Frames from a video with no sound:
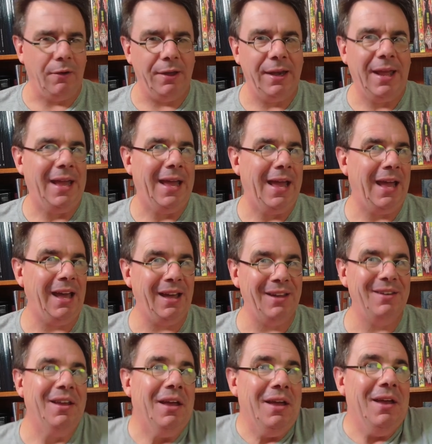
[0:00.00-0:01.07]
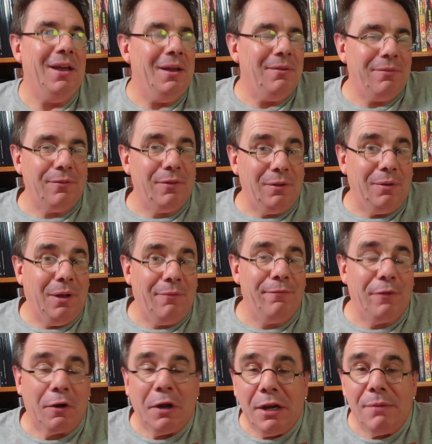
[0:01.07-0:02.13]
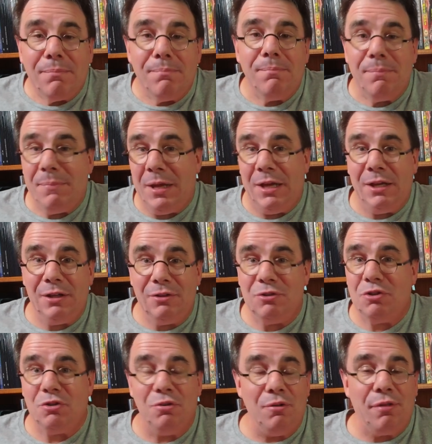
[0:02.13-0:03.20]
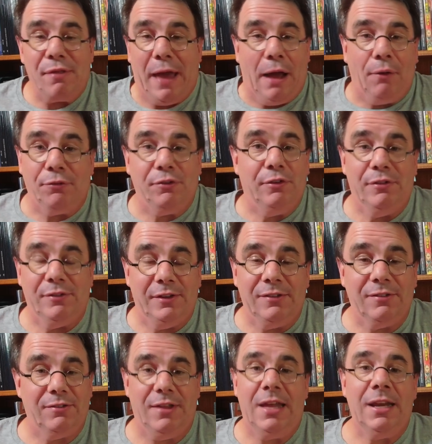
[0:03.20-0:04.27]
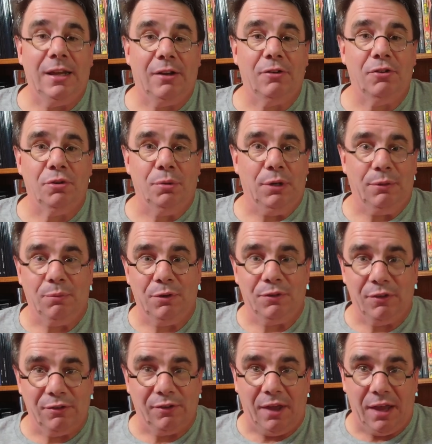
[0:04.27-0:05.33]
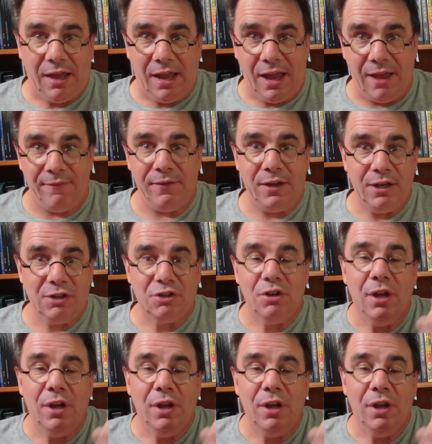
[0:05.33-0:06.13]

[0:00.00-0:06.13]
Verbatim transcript: It had a very mid 2000s aesthetic to it with this heavy